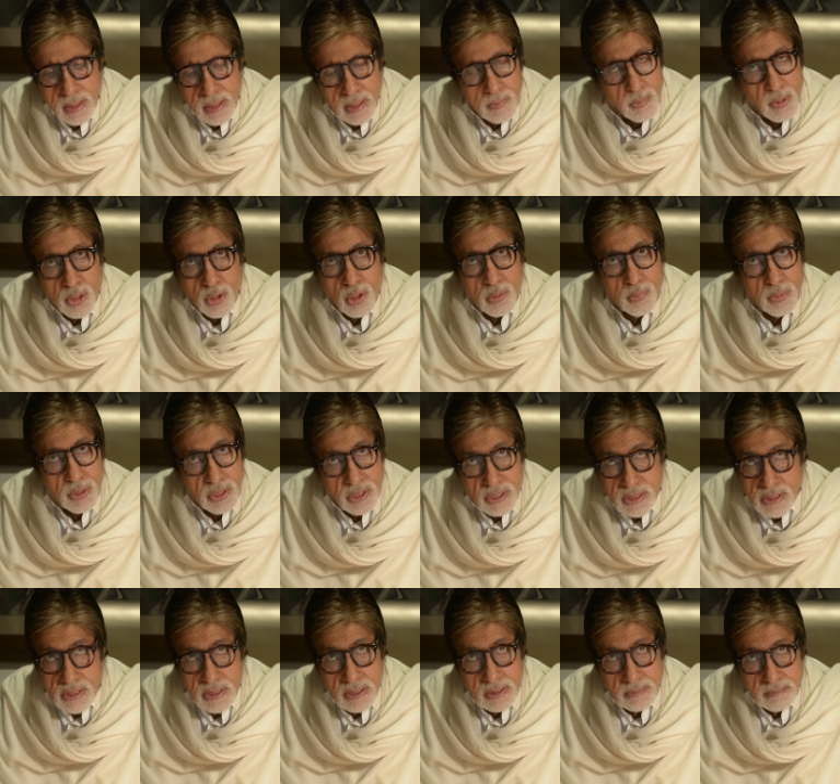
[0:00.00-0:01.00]
It may not be
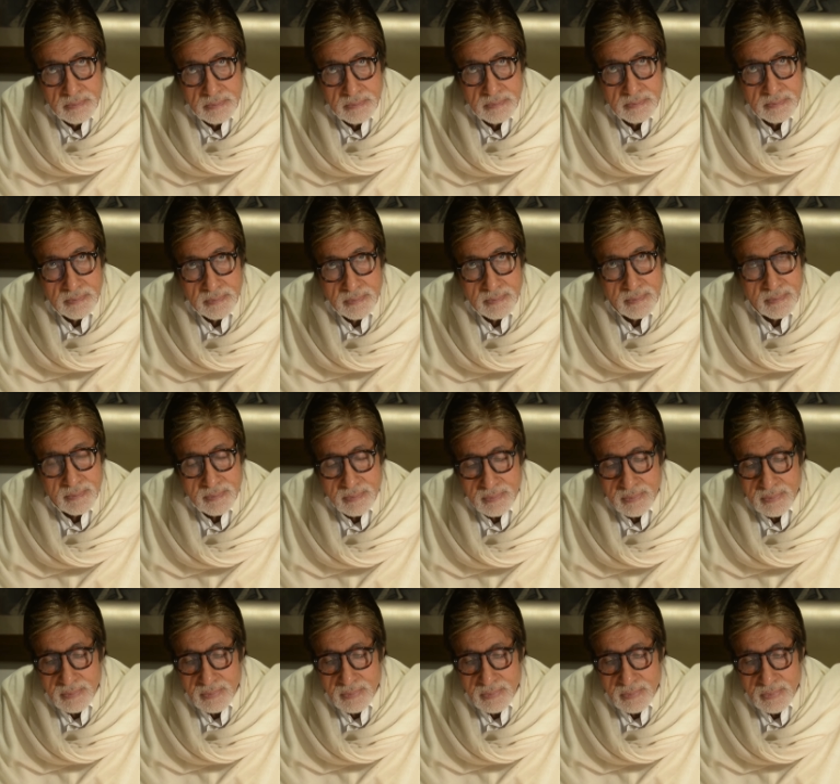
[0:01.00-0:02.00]
easy.
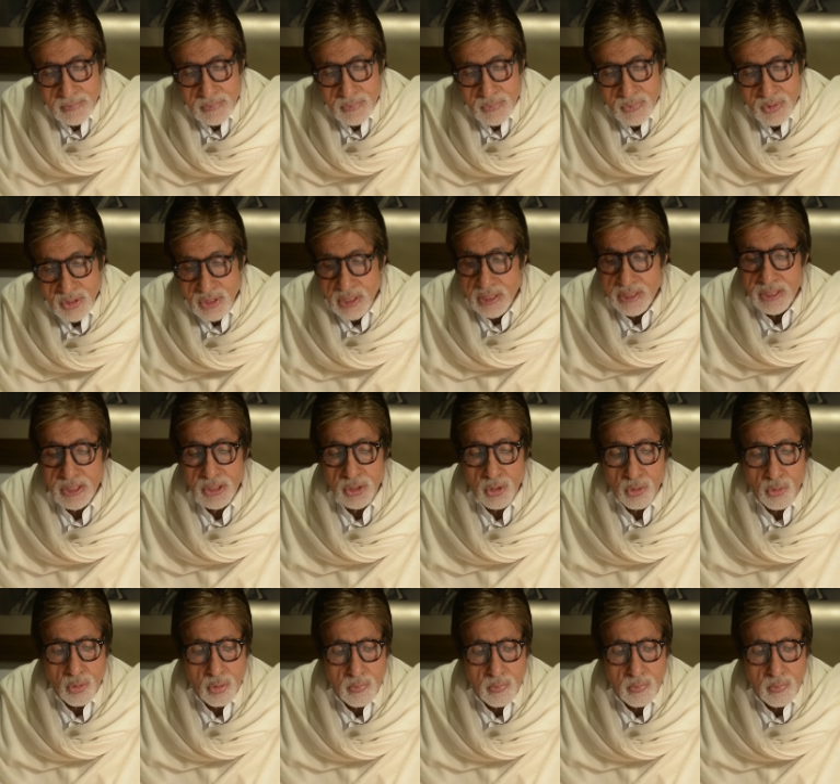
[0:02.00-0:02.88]
Setting your